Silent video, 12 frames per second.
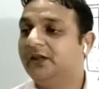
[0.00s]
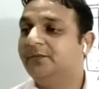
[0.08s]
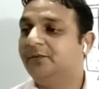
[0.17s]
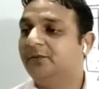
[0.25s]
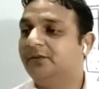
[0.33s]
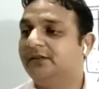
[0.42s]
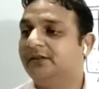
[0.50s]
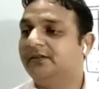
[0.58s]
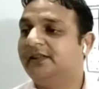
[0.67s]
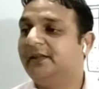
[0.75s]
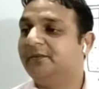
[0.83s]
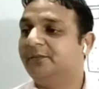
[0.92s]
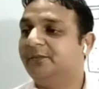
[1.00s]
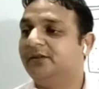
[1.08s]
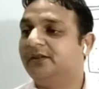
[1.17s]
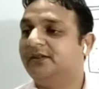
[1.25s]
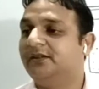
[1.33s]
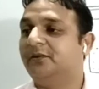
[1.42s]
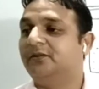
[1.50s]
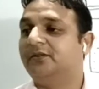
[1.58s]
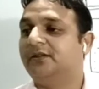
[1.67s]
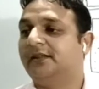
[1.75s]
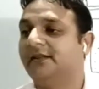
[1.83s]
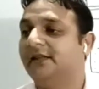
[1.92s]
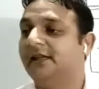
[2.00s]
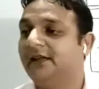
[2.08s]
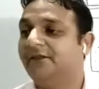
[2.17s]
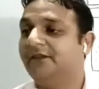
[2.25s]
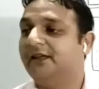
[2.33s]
Which process? Name the process demonstrated.